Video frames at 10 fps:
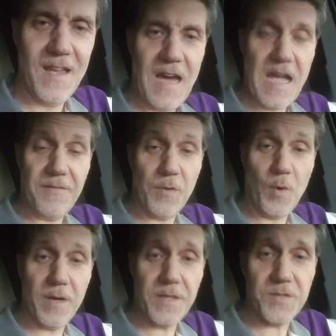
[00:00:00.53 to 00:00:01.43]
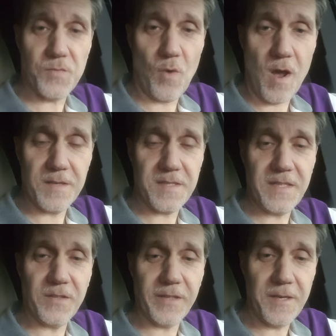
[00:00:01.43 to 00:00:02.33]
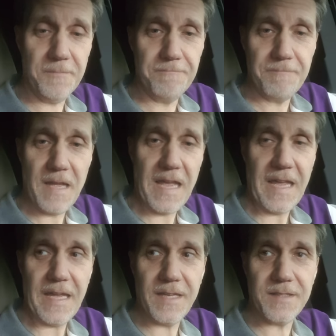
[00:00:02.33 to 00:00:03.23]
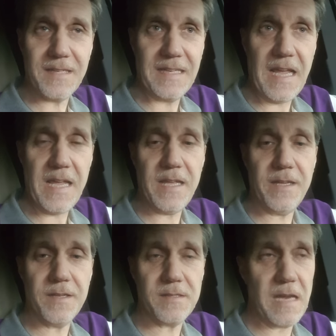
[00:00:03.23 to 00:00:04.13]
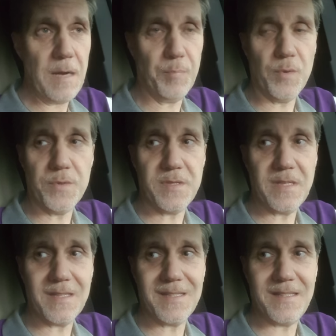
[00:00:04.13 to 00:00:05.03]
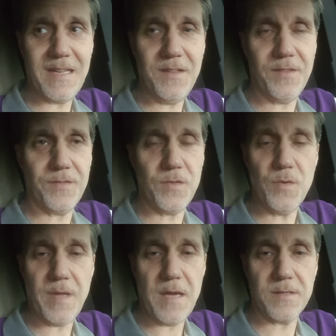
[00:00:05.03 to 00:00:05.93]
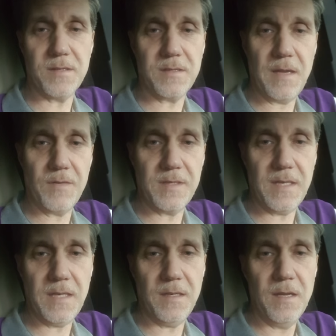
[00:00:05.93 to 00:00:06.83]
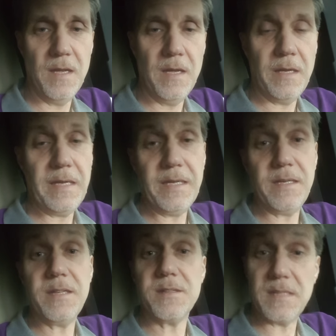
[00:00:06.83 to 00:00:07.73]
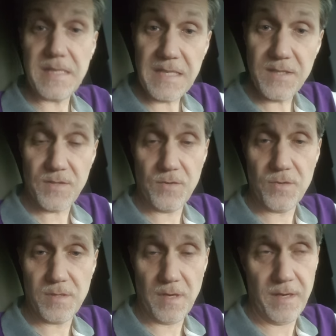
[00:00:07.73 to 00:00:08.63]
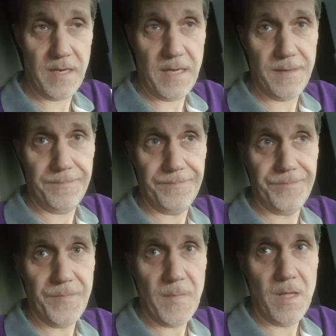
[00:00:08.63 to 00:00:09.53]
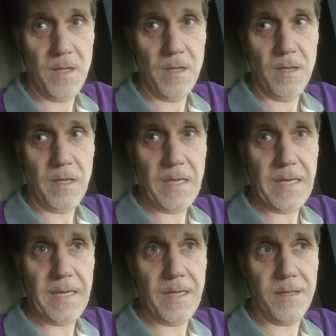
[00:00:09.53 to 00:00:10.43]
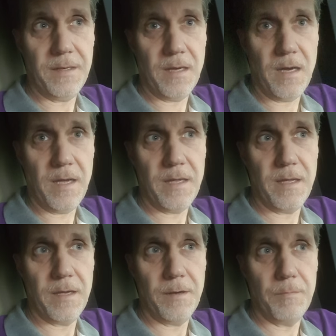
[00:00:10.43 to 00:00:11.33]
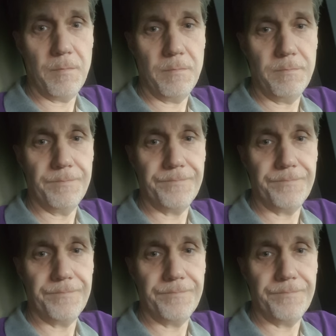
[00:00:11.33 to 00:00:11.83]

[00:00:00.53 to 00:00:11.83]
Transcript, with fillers: Hi everyone, it's Ron Steele here, and today is April 16th, 2017. It is Easter Sunday, and I am